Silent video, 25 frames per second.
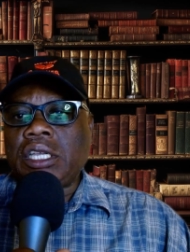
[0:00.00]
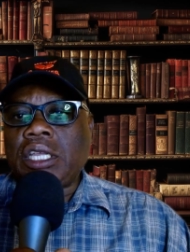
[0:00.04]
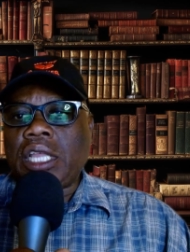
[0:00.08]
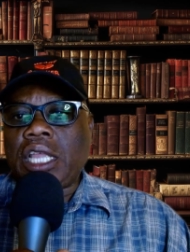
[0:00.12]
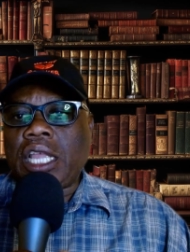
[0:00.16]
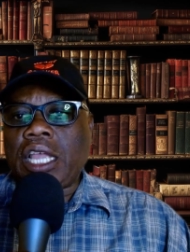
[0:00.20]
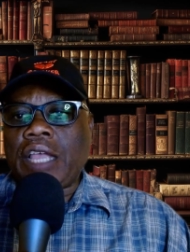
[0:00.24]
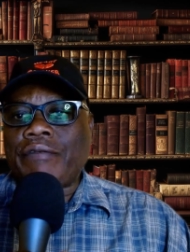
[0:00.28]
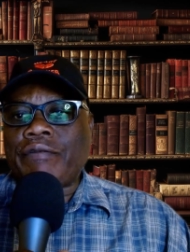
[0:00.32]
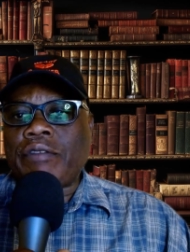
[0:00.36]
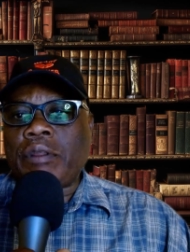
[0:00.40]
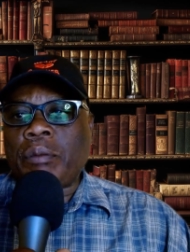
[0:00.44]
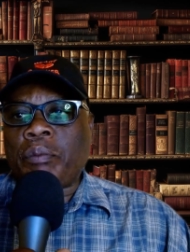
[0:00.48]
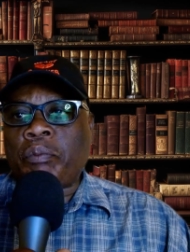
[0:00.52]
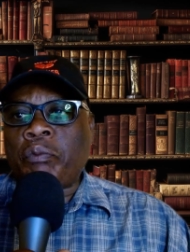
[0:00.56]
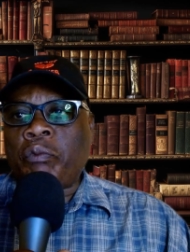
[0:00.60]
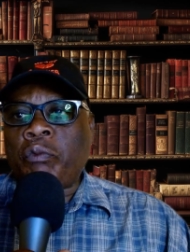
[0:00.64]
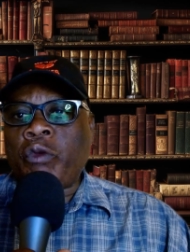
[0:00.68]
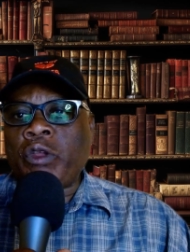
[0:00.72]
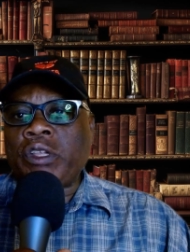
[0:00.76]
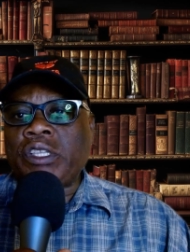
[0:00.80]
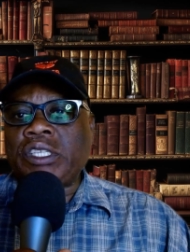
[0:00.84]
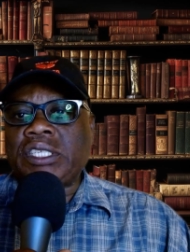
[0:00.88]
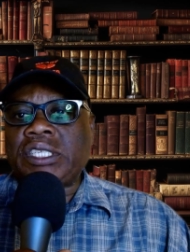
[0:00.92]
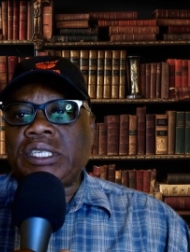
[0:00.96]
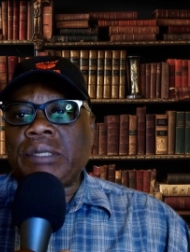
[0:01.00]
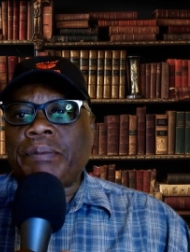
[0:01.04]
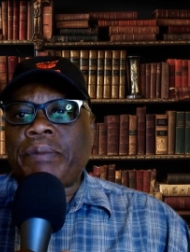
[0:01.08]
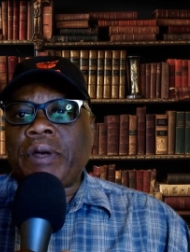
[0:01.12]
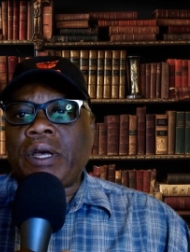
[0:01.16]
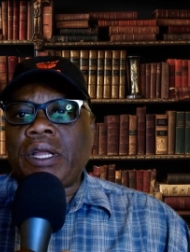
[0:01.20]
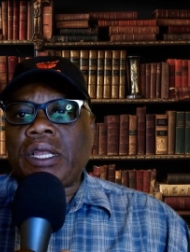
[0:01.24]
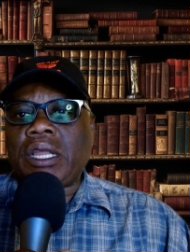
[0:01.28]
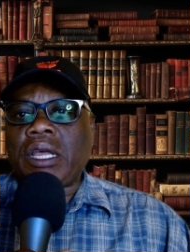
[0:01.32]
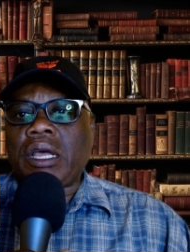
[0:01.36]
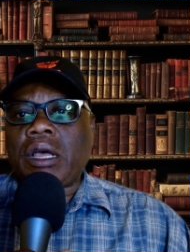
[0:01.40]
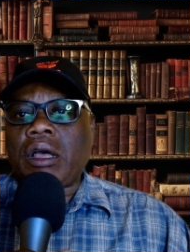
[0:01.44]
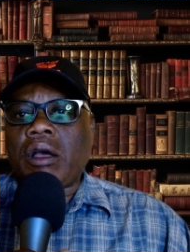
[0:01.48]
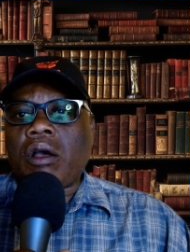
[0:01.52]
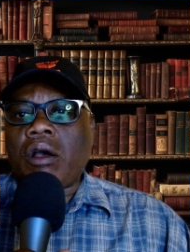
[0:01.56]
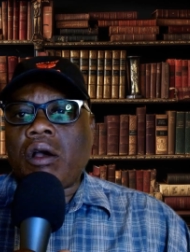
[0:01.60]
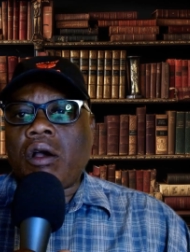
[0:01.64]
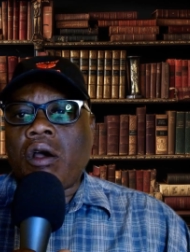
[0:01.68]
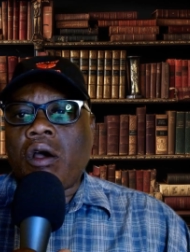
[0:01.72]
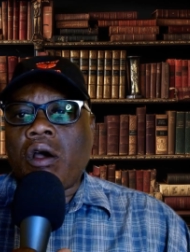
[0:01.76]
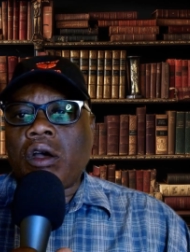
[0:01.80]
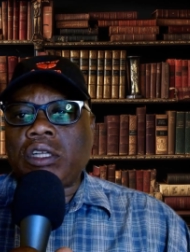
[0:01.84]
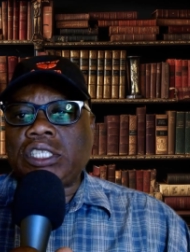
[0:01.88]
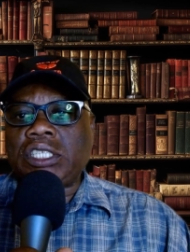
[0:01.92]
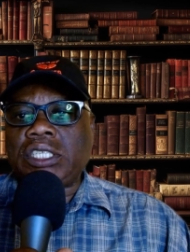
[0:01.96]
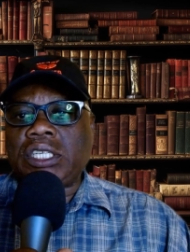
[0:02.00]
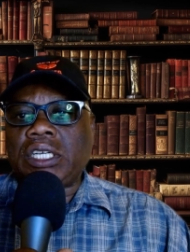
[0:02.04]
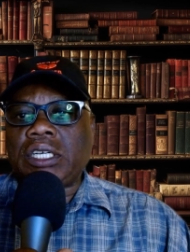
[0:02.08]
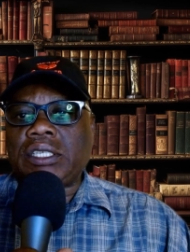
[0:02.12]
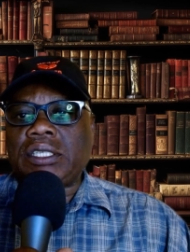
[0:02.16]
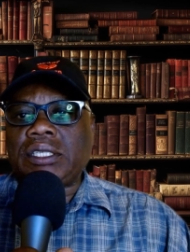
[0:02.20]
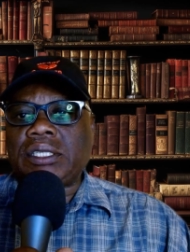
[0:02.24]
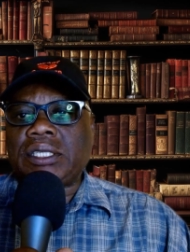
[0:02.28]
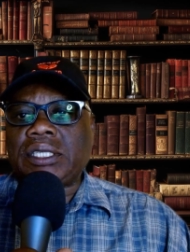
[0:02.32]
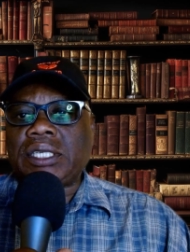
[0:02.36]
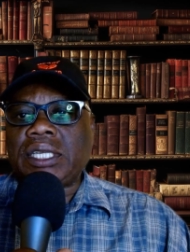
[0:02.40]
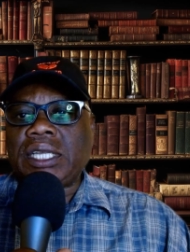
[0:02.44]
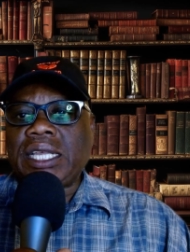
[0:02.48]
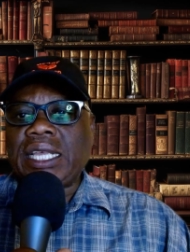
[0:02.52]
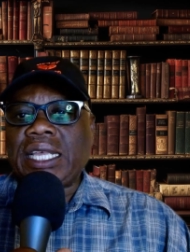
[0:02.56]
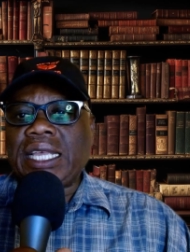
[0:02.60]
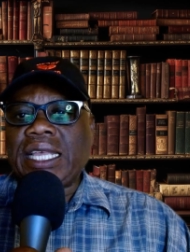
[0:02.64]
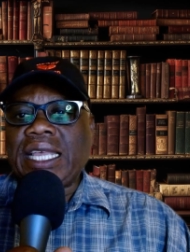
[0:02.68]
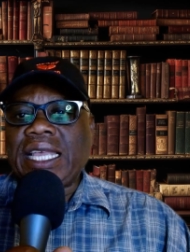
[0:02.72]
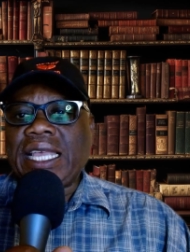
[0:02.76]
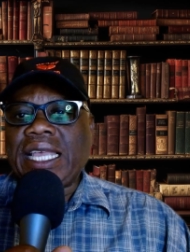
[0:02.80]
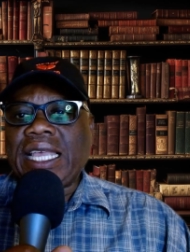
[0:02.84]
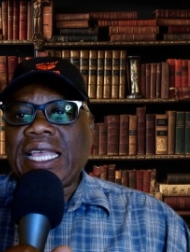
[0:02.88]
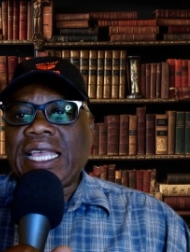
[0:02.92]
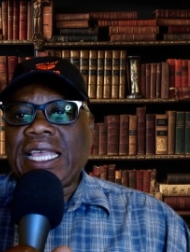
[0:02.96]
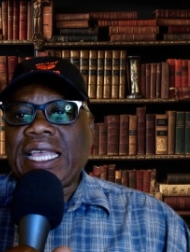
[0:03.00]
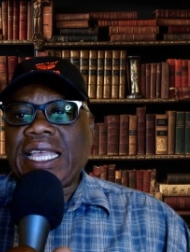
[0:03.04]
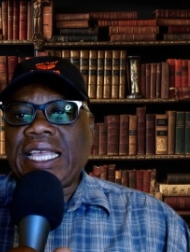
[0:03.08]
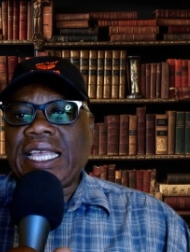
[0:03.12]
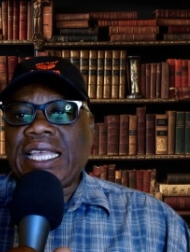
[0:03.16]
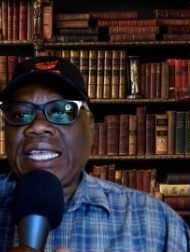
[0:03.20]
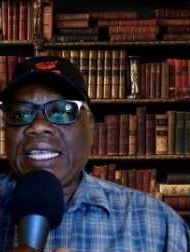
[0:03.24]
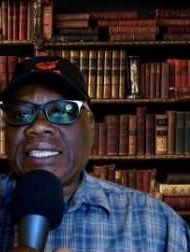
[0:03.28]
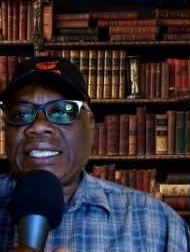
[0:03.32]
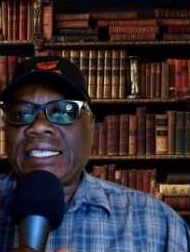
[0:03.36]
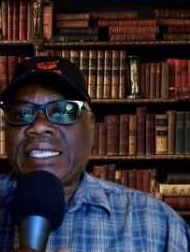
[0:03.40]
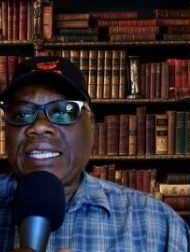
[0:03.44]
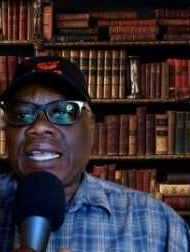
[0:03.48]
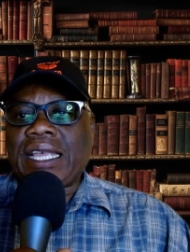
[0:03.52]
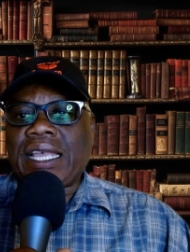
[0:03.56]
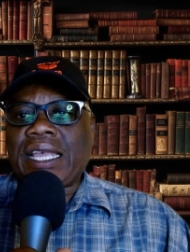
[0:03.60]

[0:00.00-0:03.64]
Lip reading: of the principal ordinance is